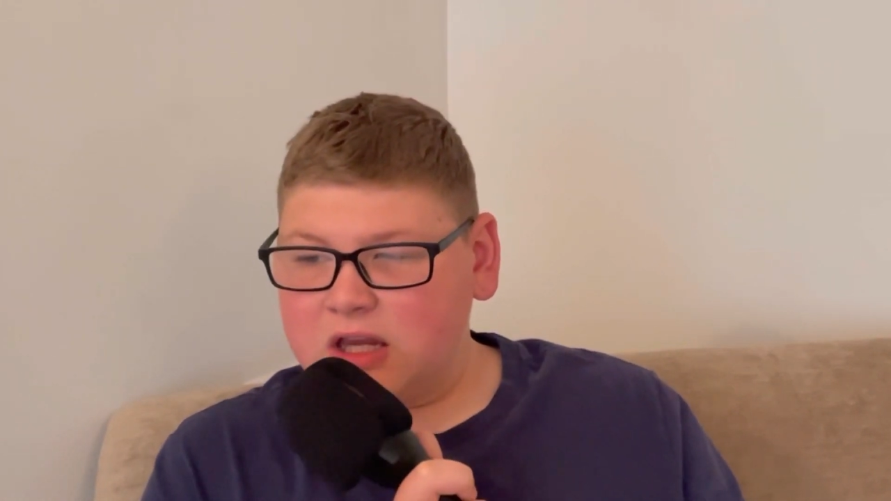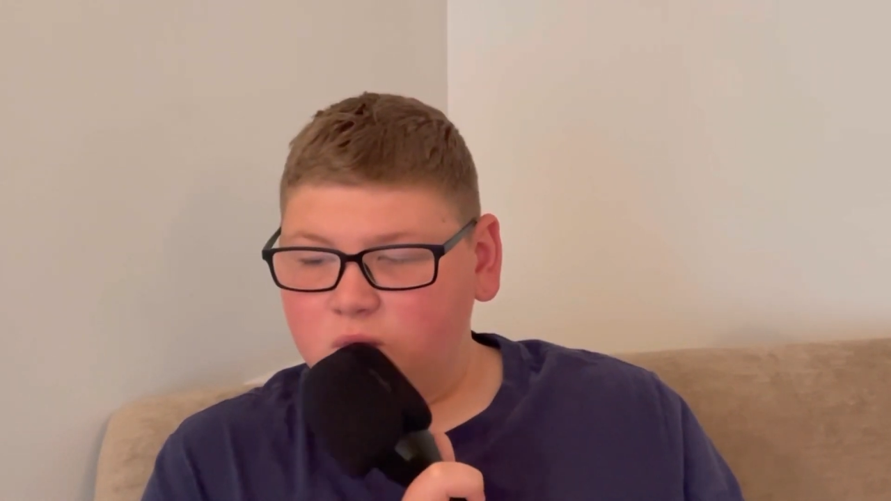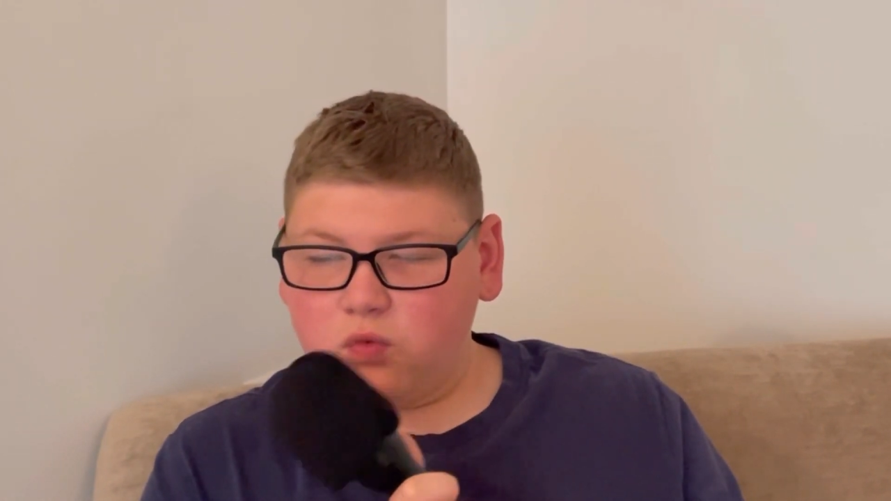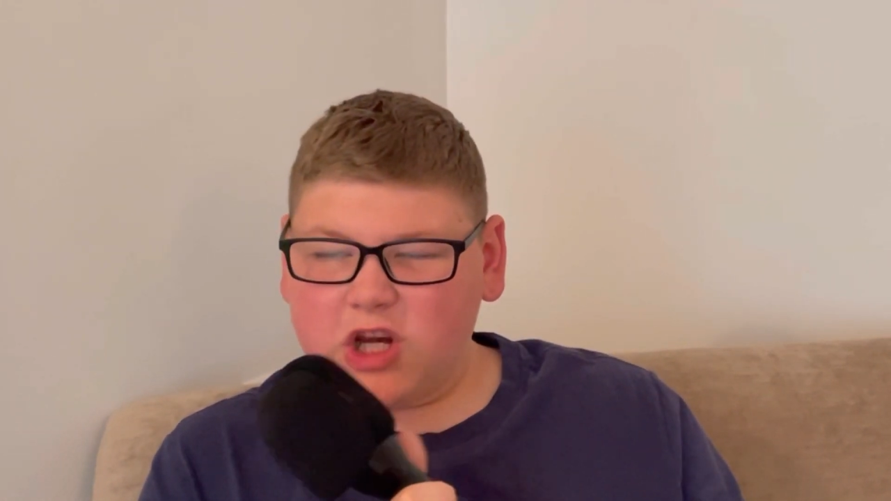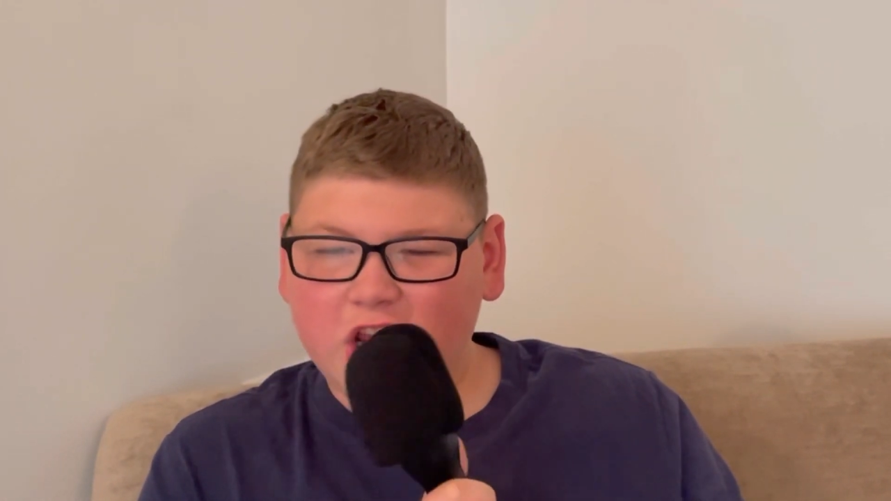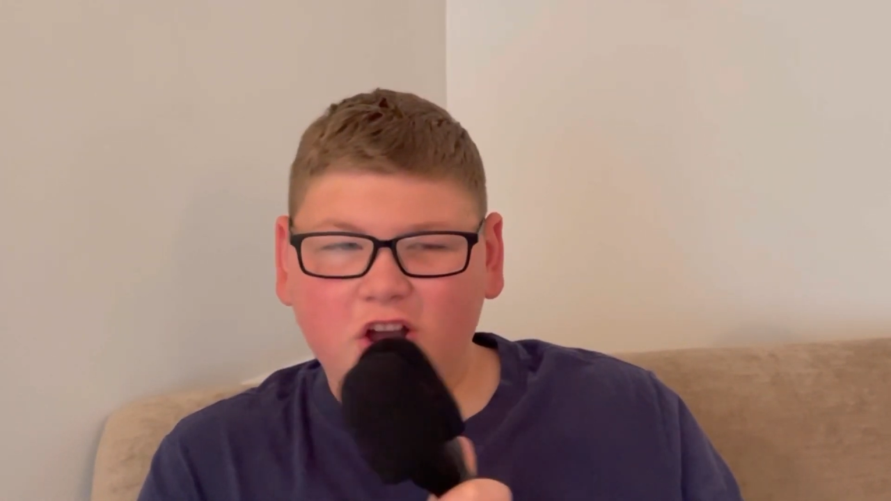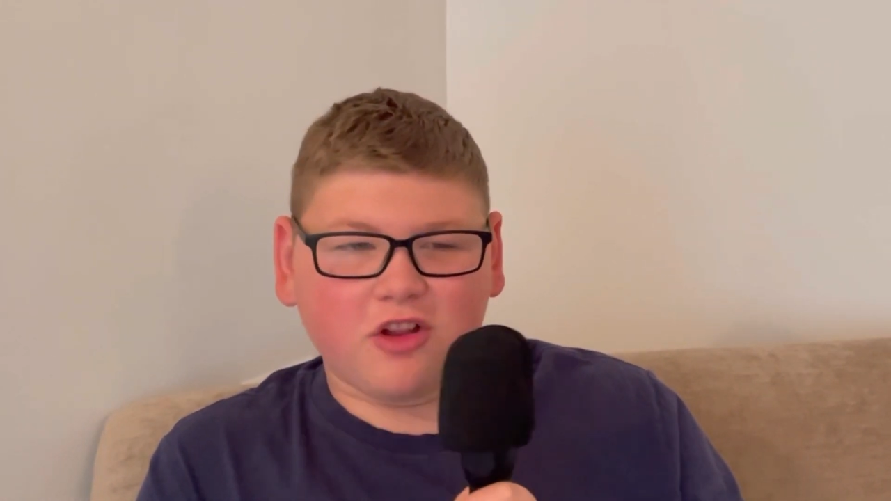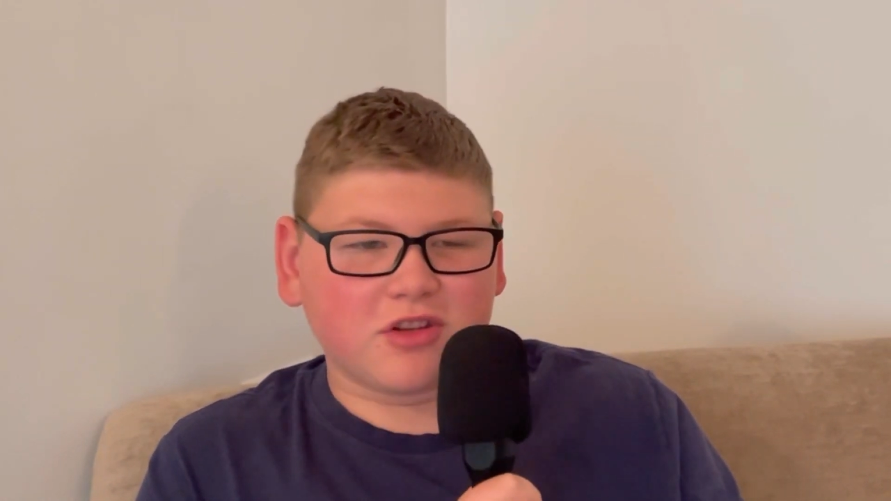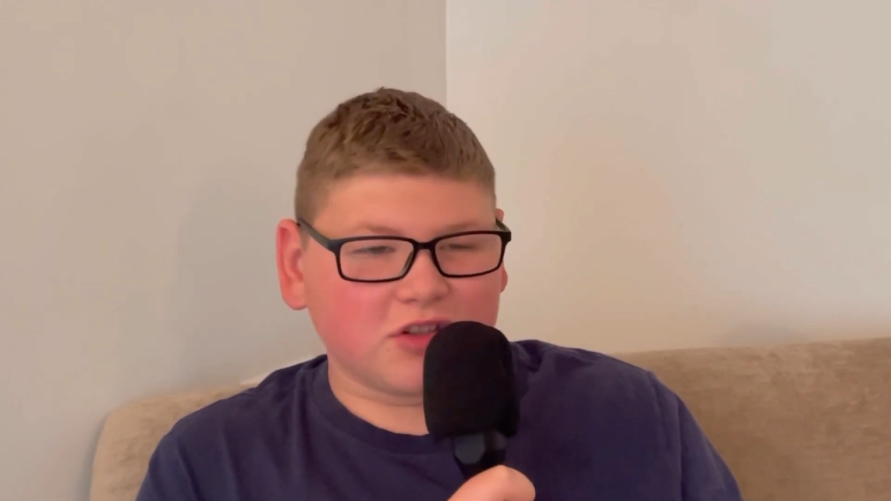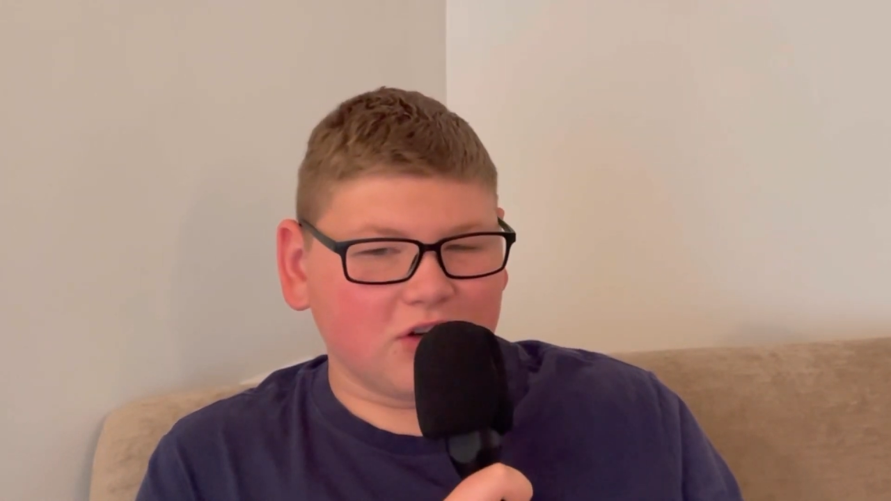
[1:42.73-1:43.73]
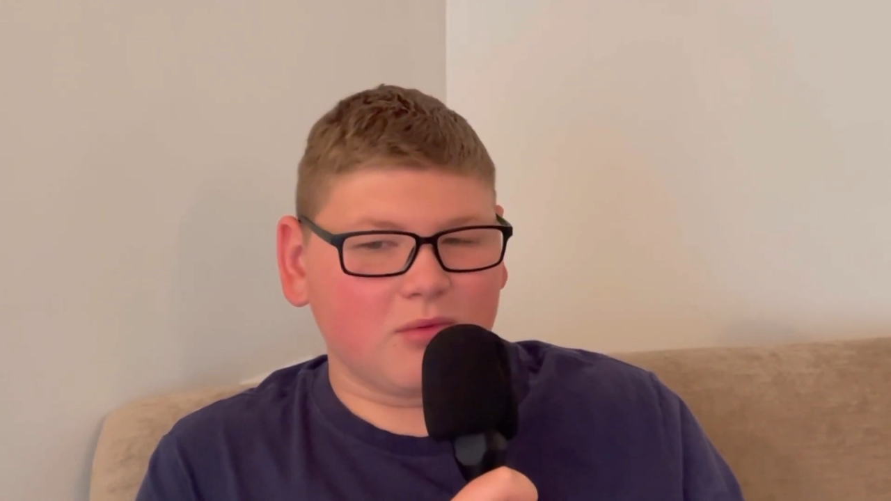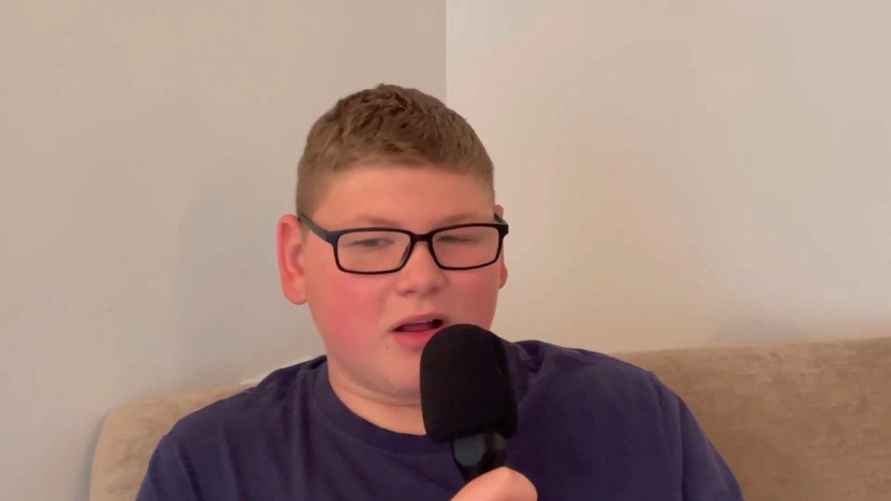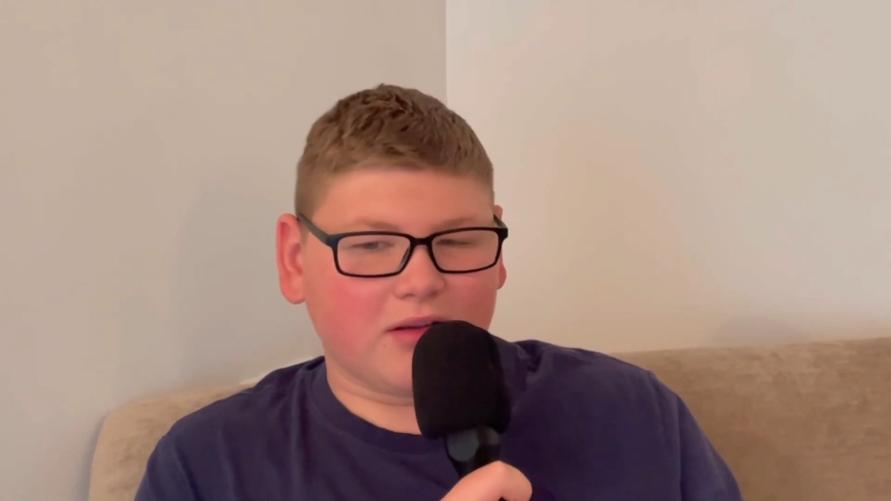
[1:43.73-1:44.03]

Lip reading: we've got to do well